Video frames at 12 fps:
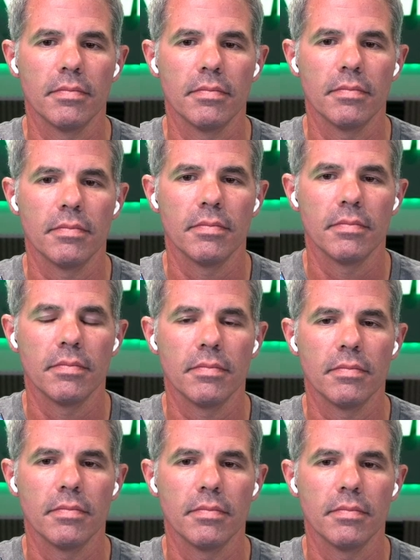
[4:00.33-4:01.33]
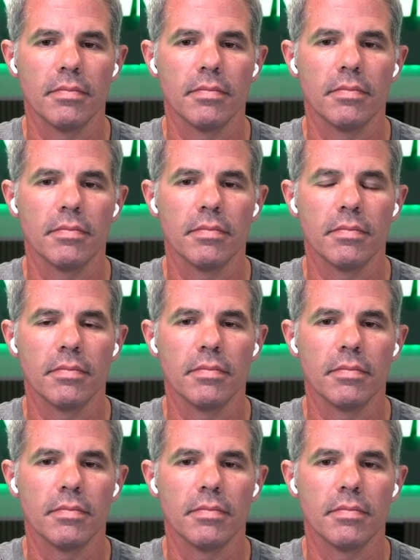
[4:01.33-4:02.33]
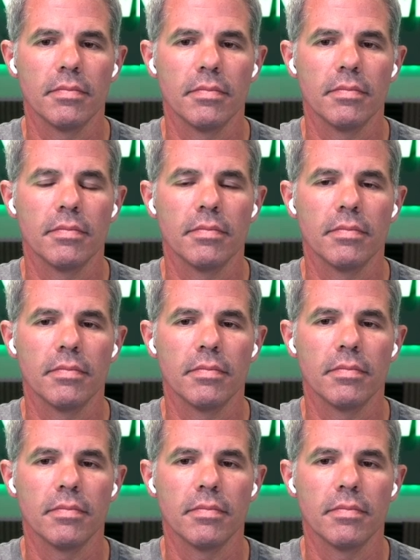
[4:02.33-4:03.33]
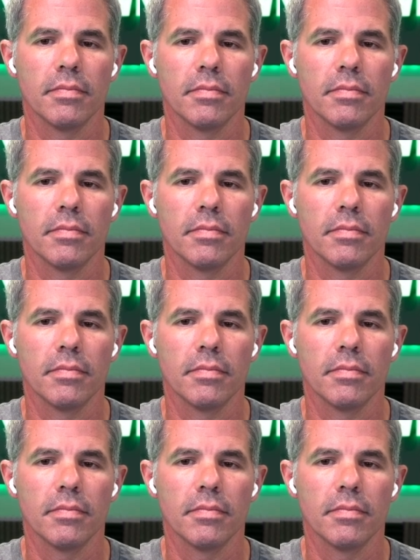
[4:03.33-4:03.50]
No words are spoken by the person on screen.